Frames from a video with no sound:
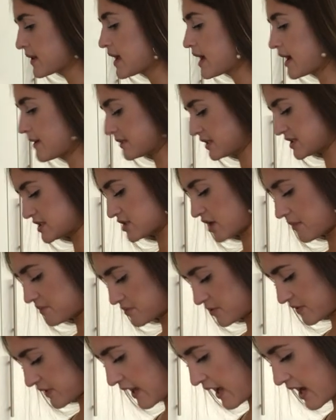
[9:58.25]
I'm gonna stop
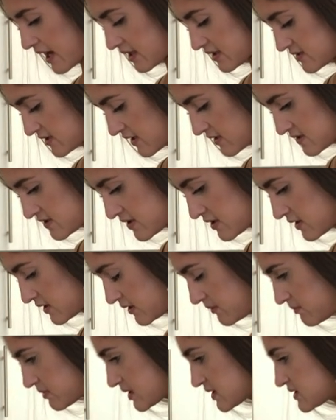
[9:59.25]
doing that accent.
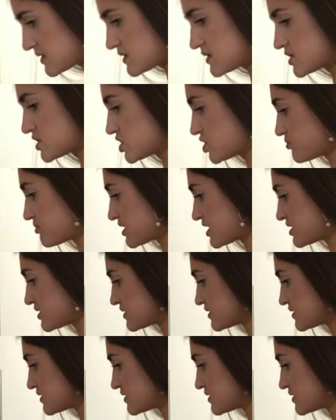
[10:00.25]
That's stupid.